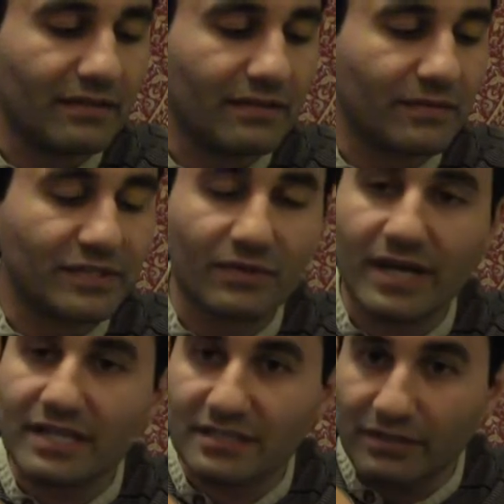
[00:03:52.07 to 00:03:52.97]
What's
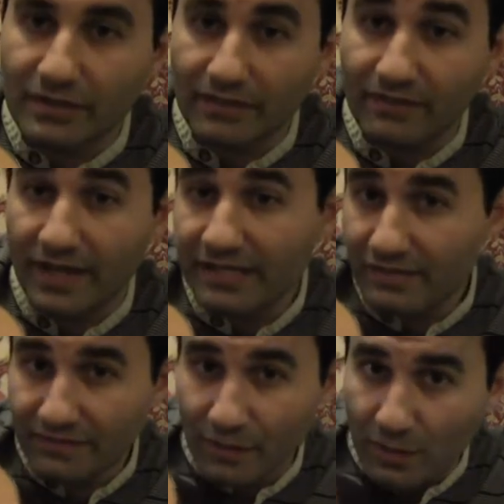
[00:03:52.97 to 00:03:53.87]
great is you can find
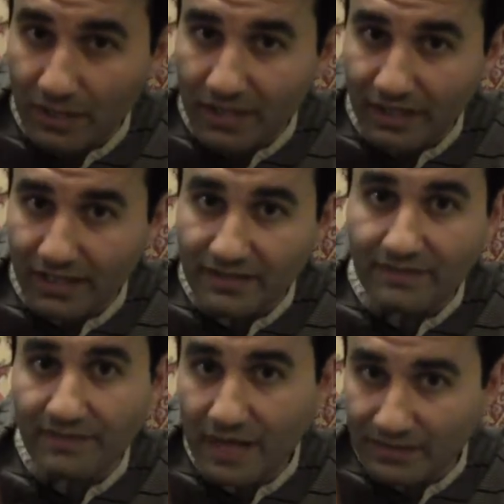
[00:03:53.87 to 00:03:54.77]
your 4 and your
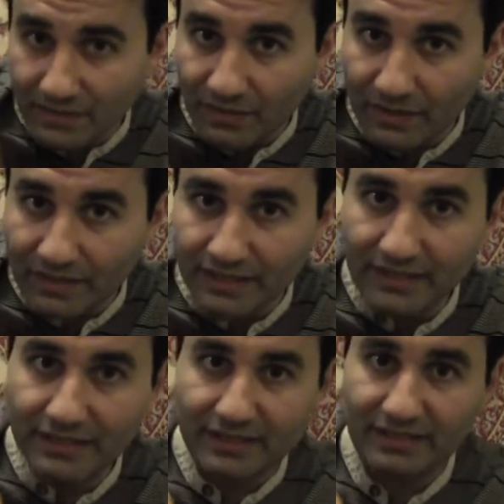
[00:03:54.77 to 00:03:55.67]
5 chord,
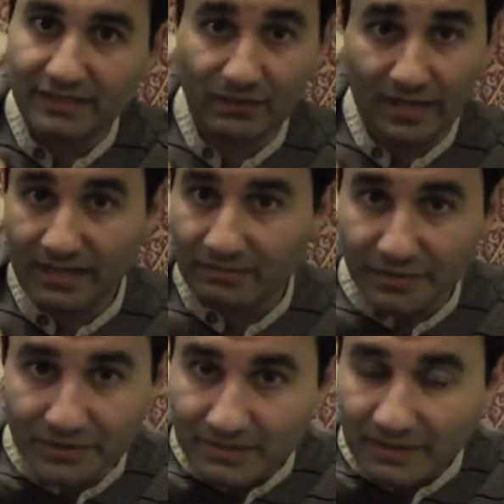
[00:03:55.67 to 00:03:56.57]
create a
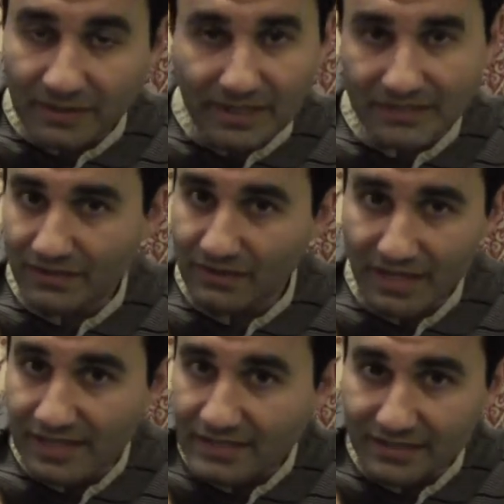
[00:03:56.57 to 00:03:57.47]
blues progression, or
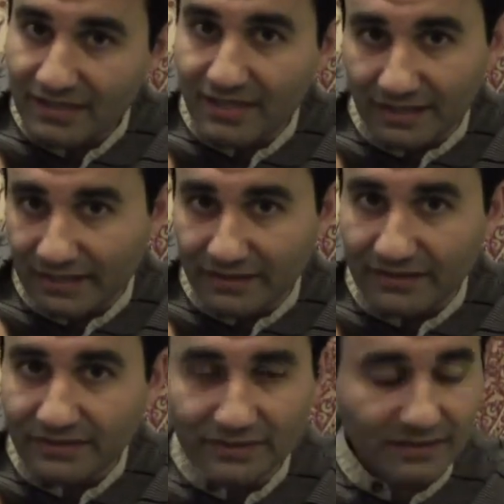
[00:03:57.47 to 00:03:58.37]
any song,
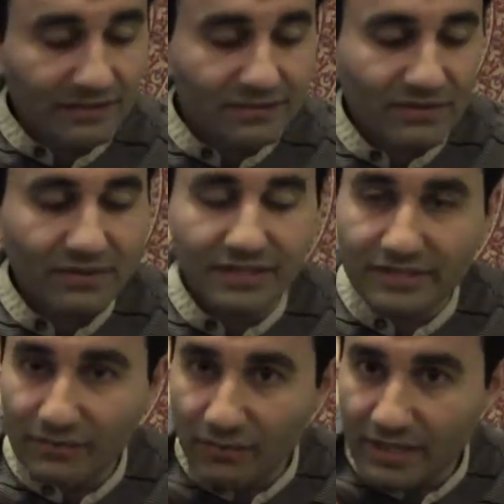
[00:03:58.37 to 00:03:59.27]
using those chords.
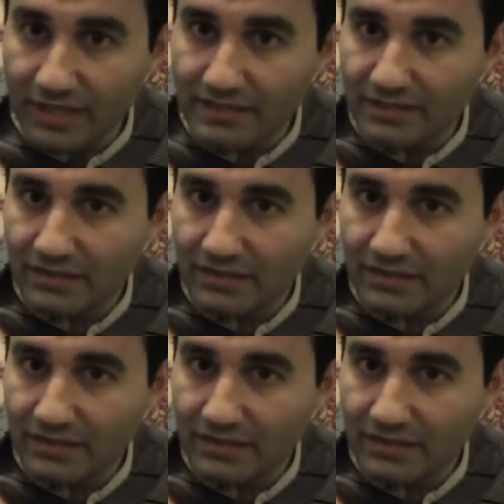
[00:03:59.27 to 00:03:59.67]
Your 1 is